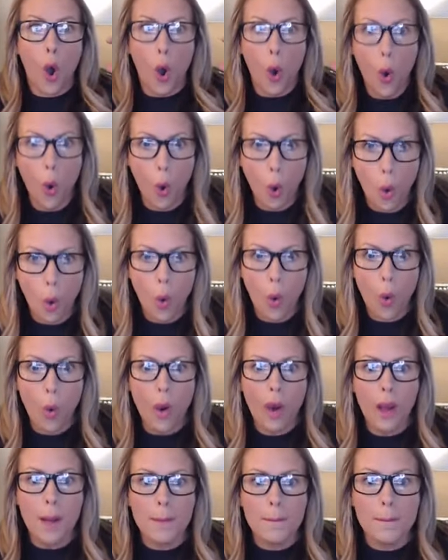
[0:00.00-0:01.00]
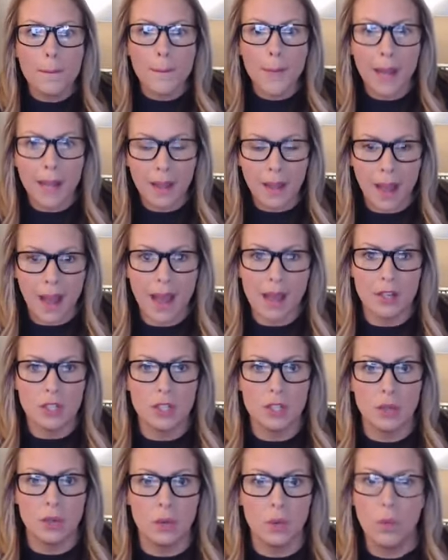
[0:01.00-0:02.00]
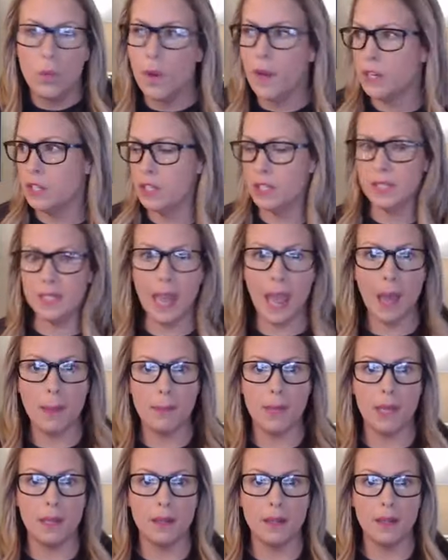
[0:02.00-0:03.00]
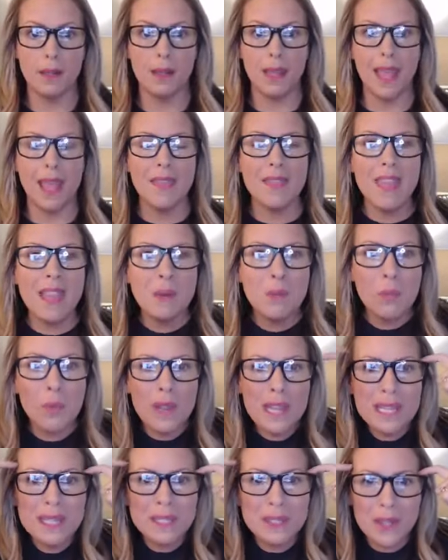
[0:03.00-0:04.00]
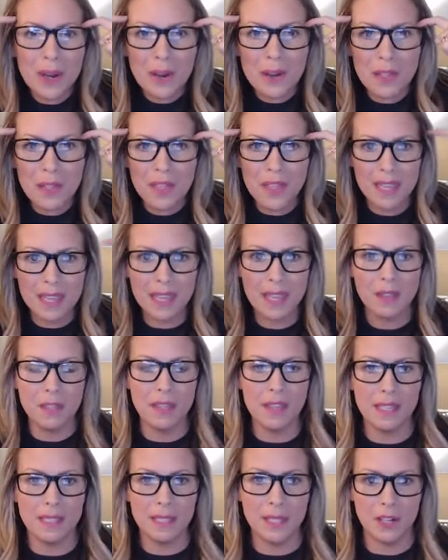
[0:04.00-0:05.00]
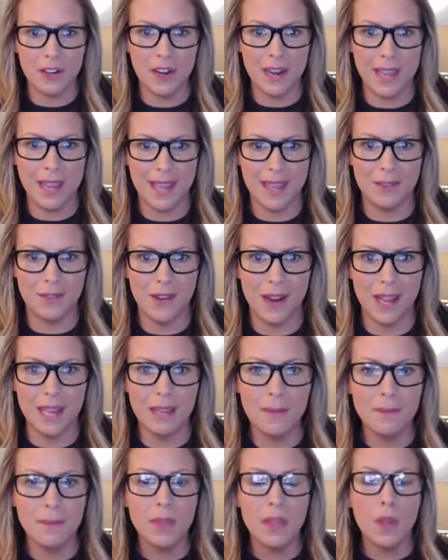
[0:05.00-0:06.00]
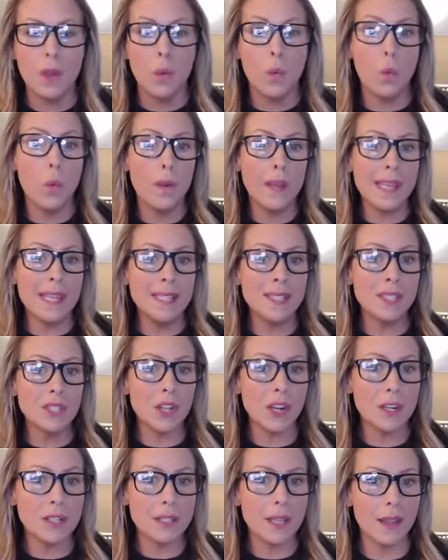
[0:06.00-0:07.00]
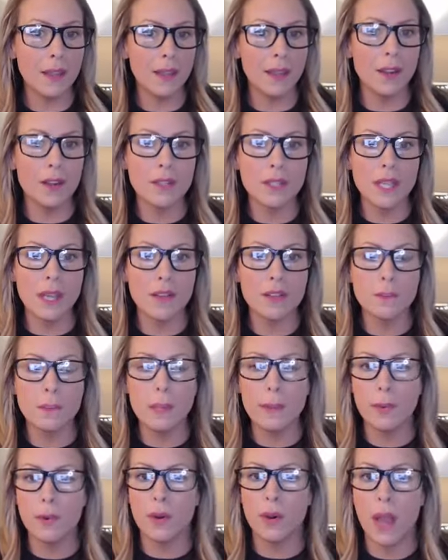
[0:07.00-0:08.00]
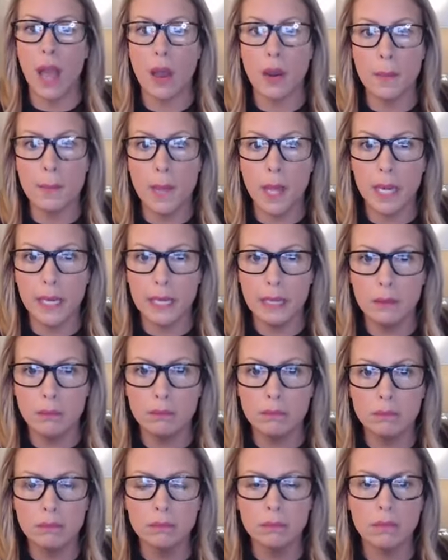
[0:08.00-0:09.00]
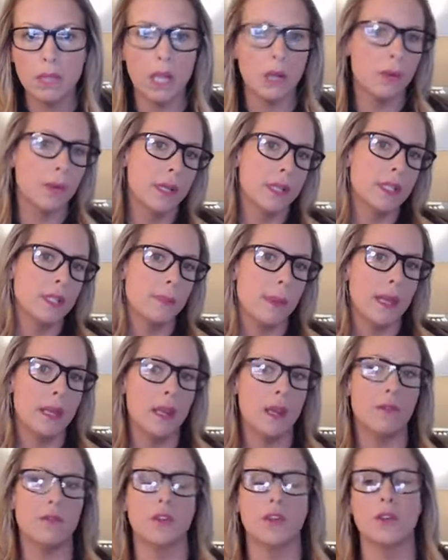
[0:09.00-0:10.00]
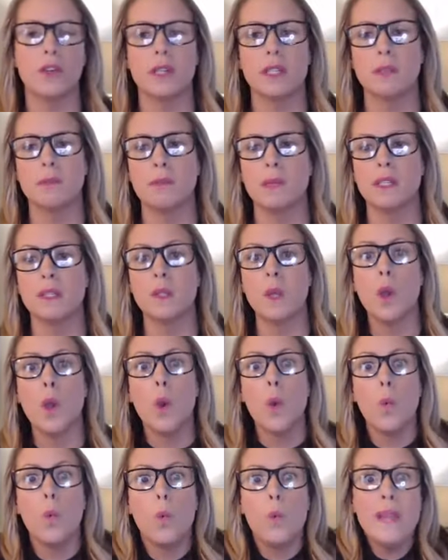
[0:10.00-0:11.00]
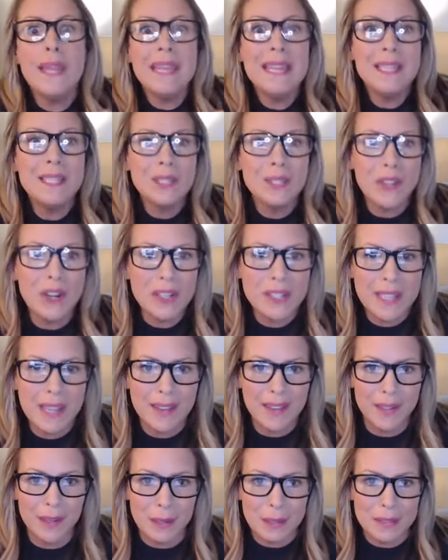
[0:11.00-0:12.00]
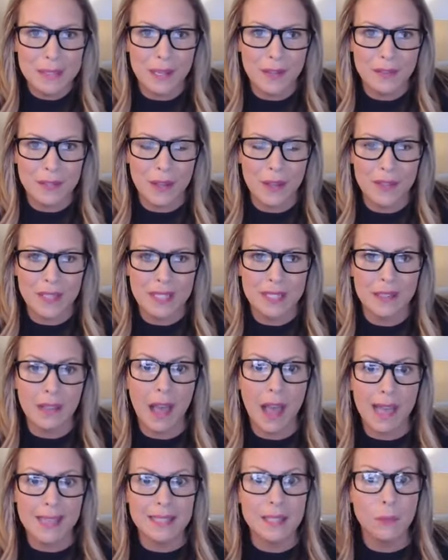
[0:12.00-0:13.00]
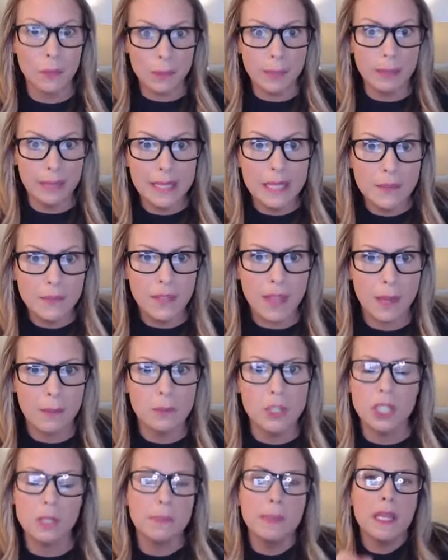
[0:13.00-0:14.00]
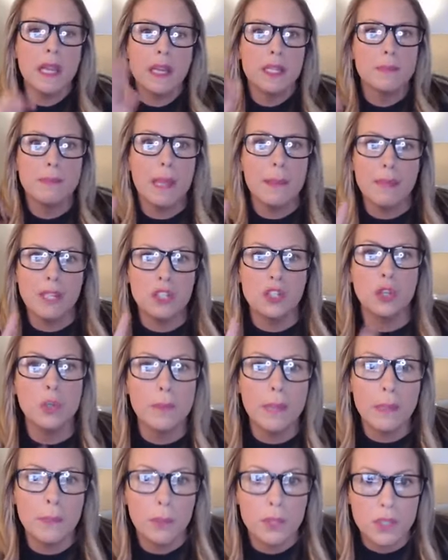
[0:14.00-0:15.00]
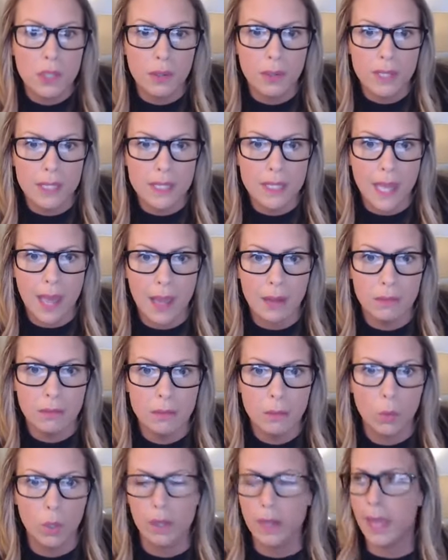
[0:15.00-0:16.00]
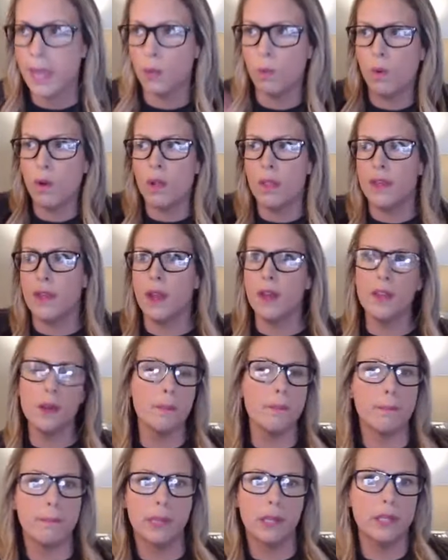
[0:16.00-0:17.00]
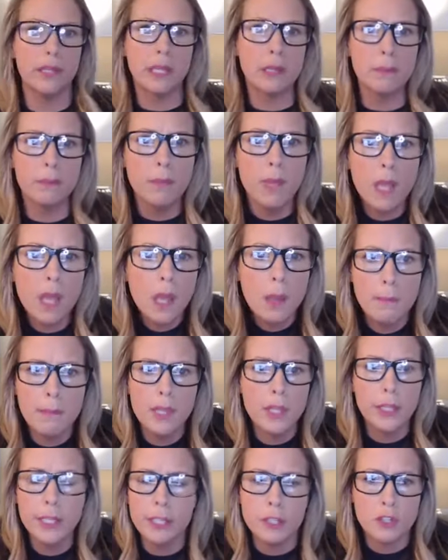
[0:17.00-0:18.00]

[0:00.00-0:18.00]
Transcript: oh my gosh, what just happened? And then we start thinking things in our head, right? we start telling ourselves people are out of money, they don't want to spend after Christmas. We start telling ourselves all these lies and we believe them just because maybe two people told us that. We're like, well, the other billion, million,